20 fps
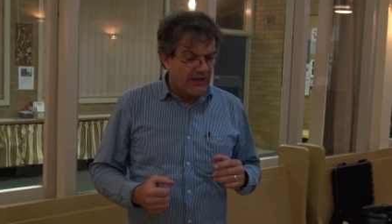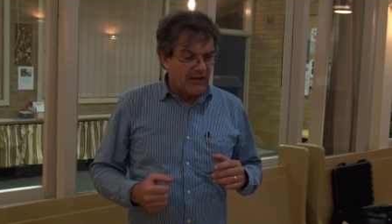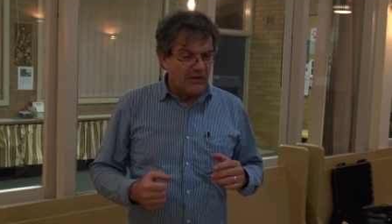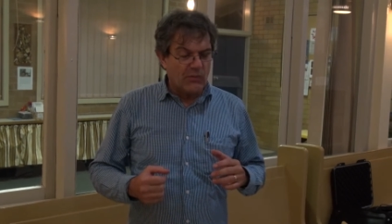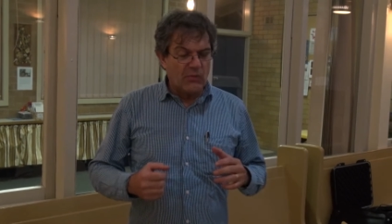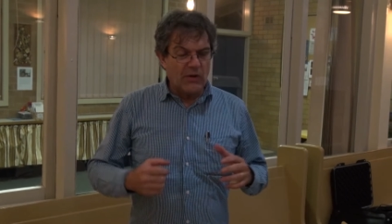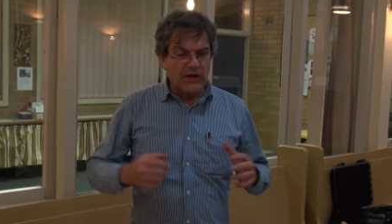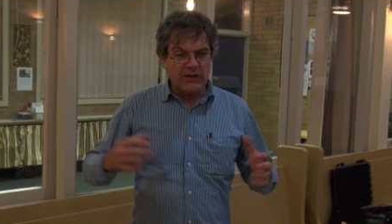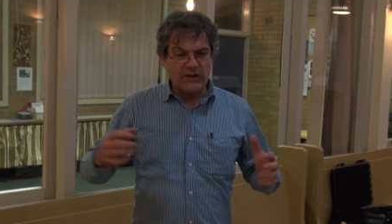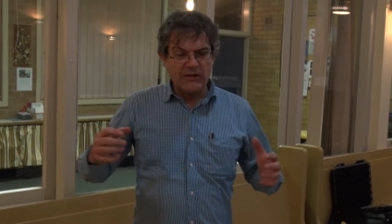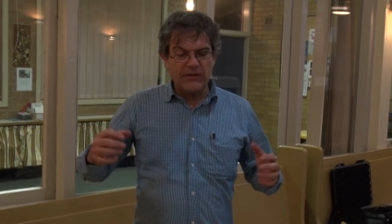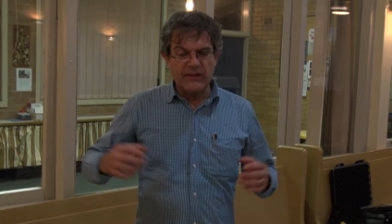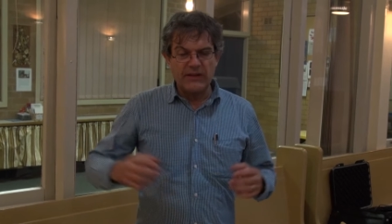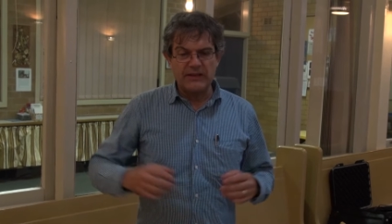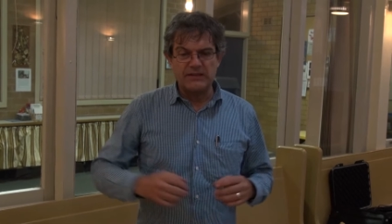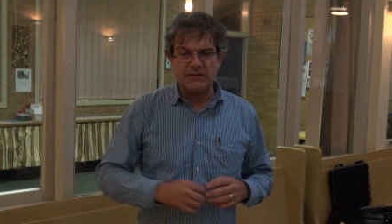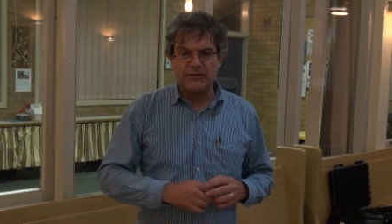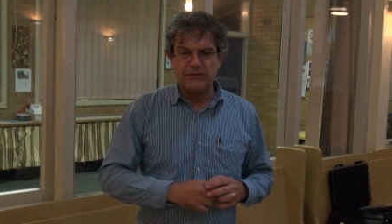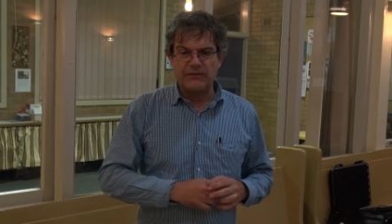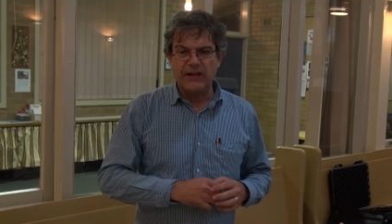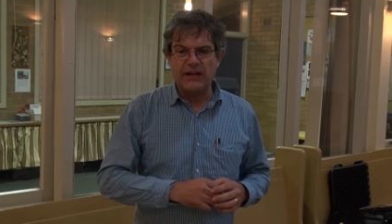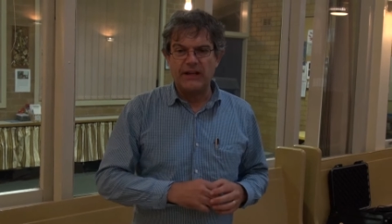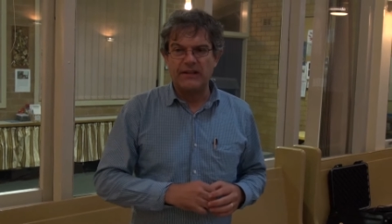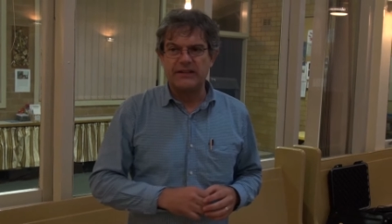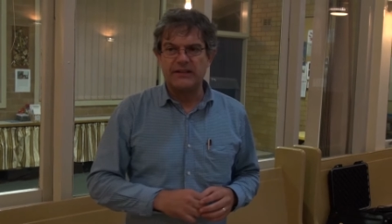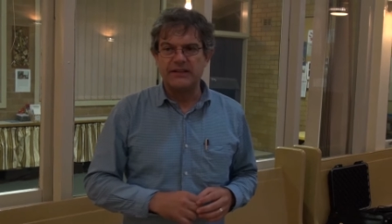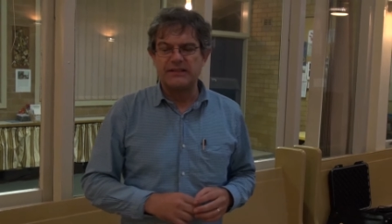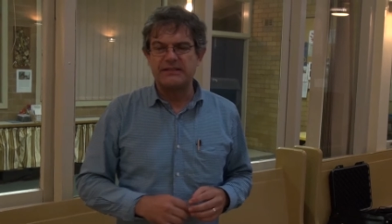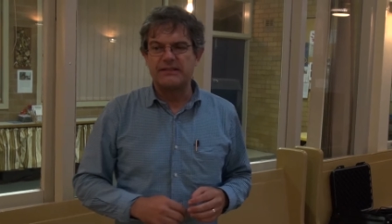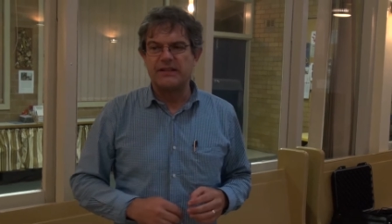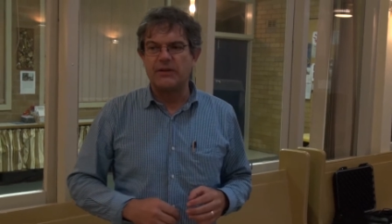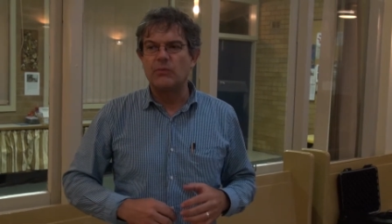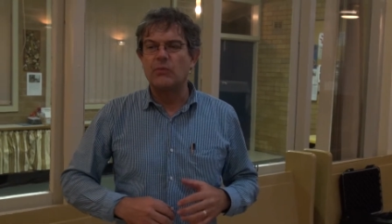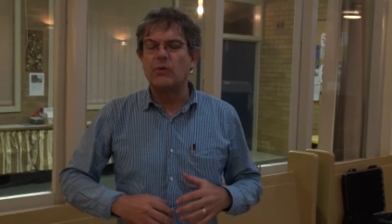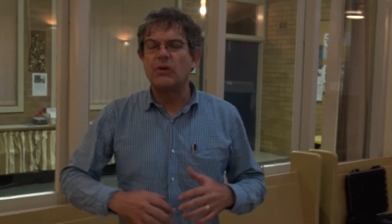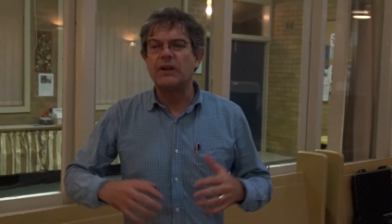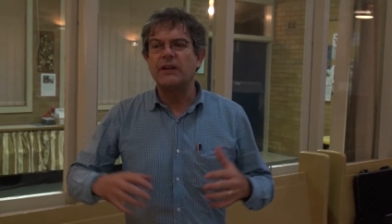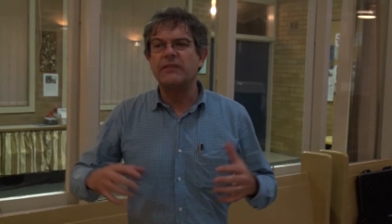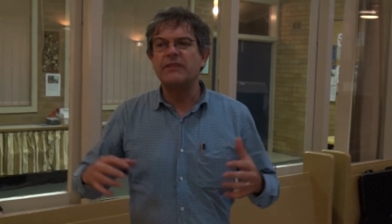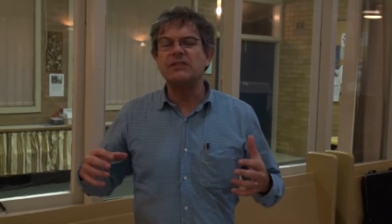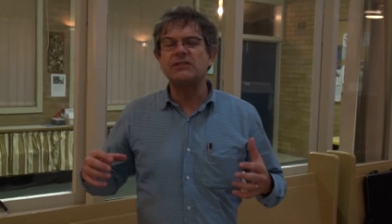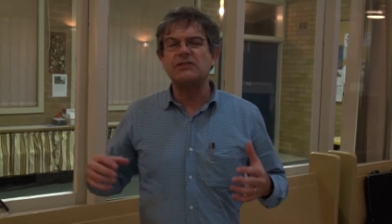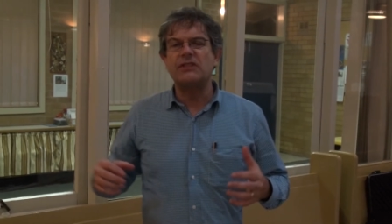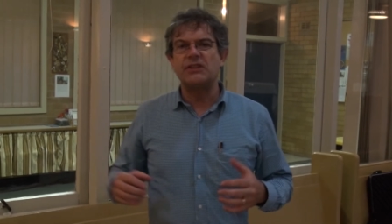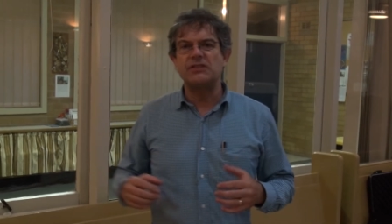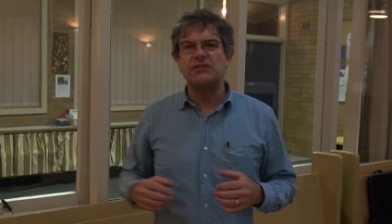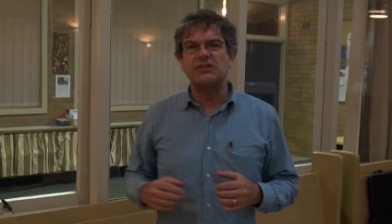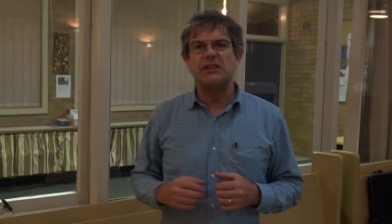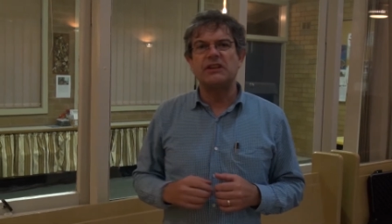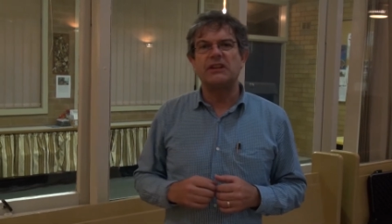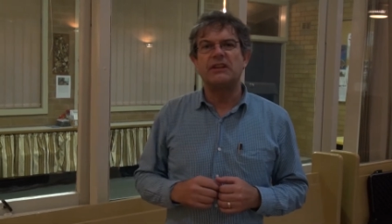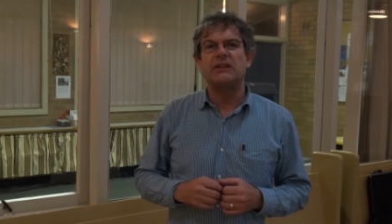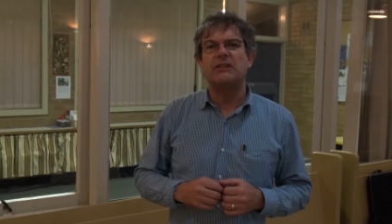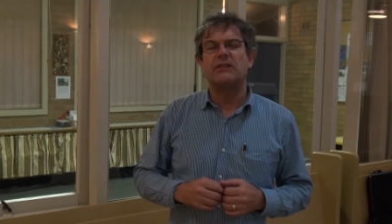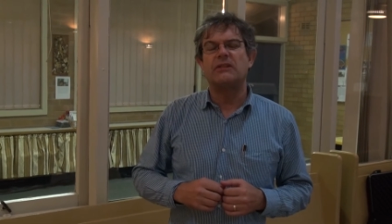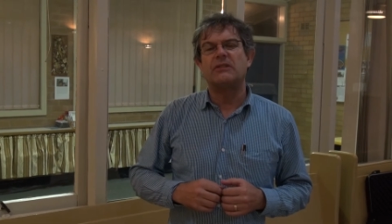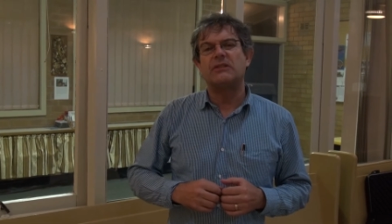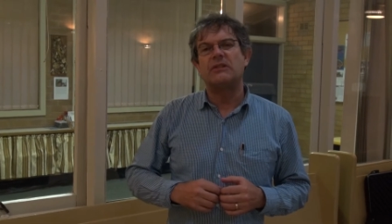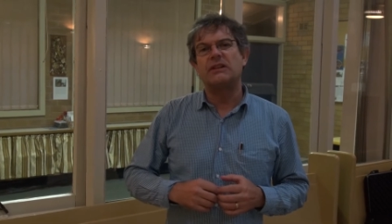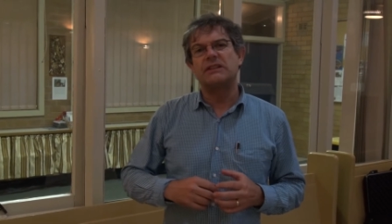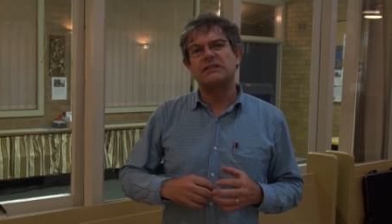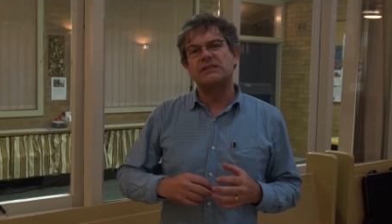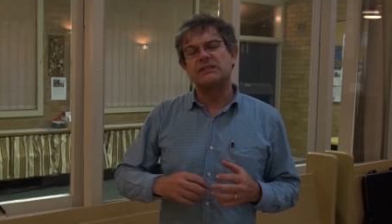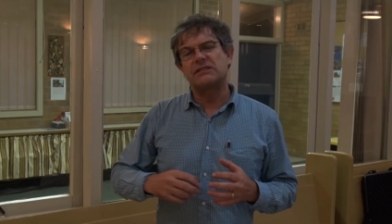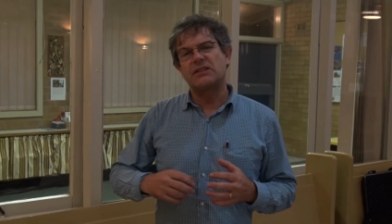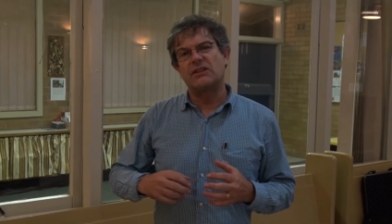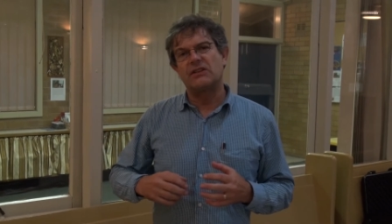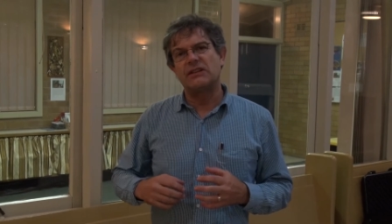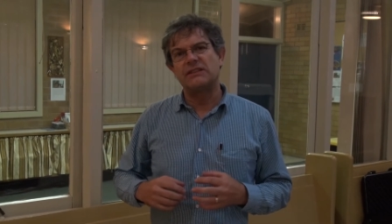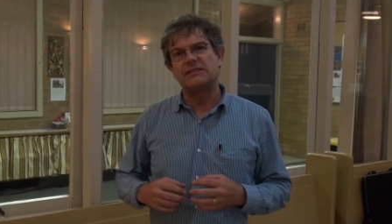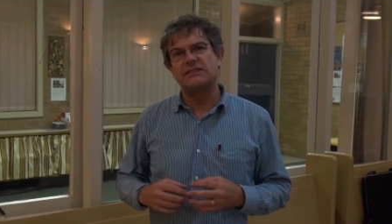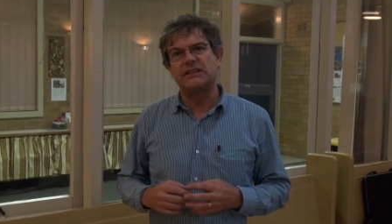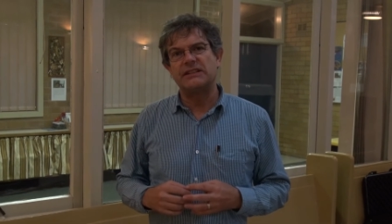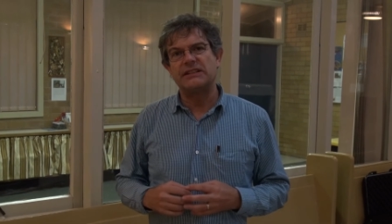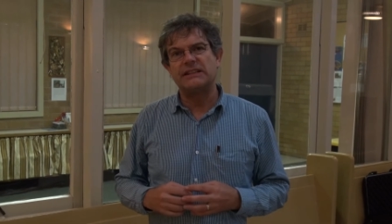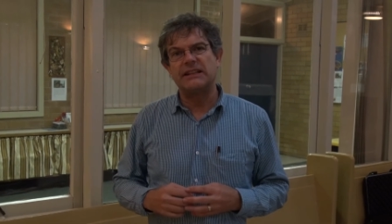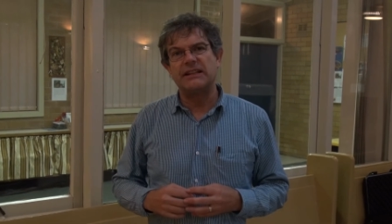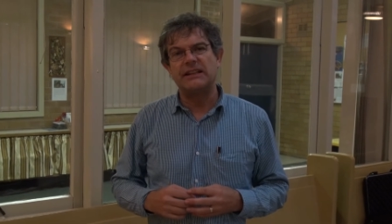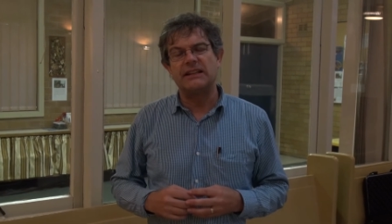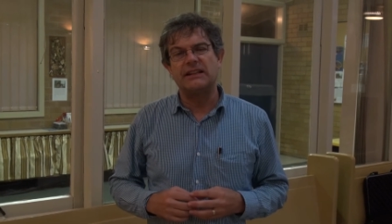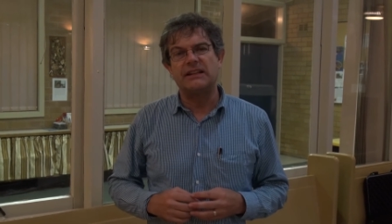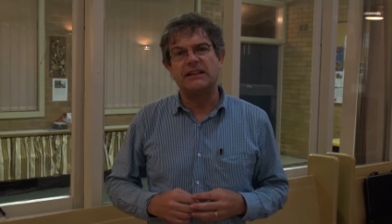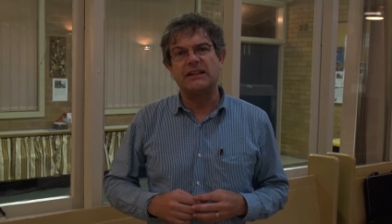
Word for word: one of the things I found is that whatever stretching or exercise I did,